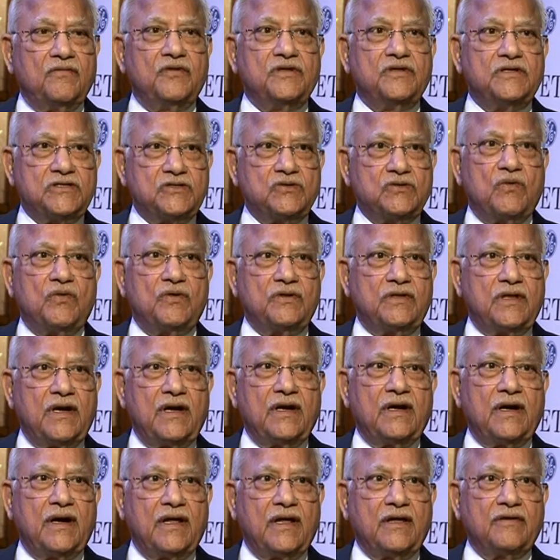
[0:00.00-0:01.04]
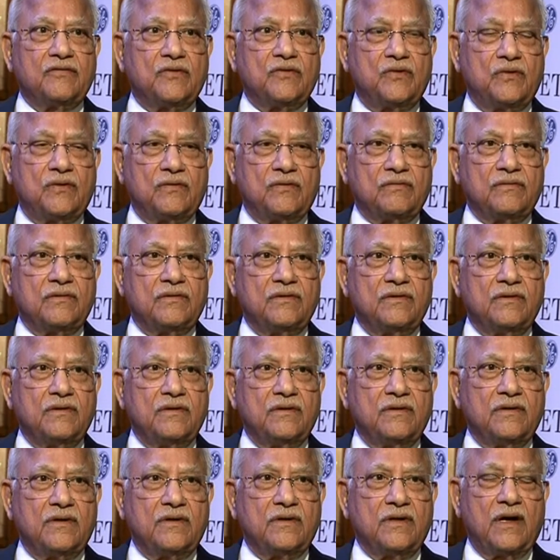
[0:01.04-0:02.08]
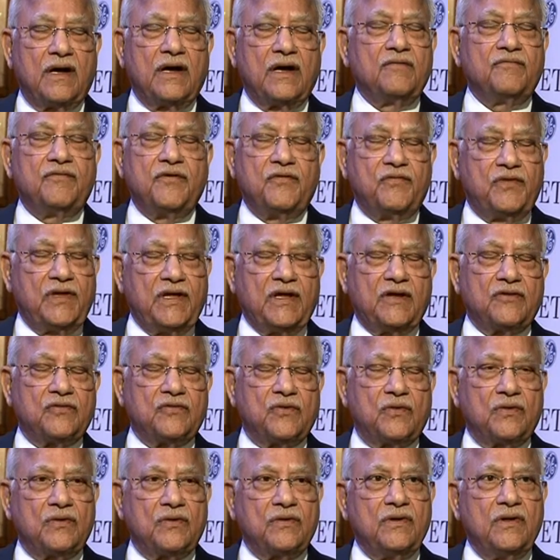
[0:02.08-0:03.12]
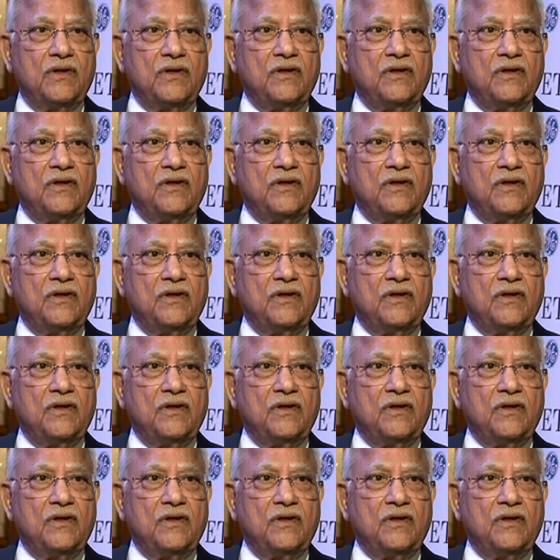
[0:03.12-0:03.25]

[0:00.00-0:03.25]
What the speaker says: which is over 300 years old, 150 years old.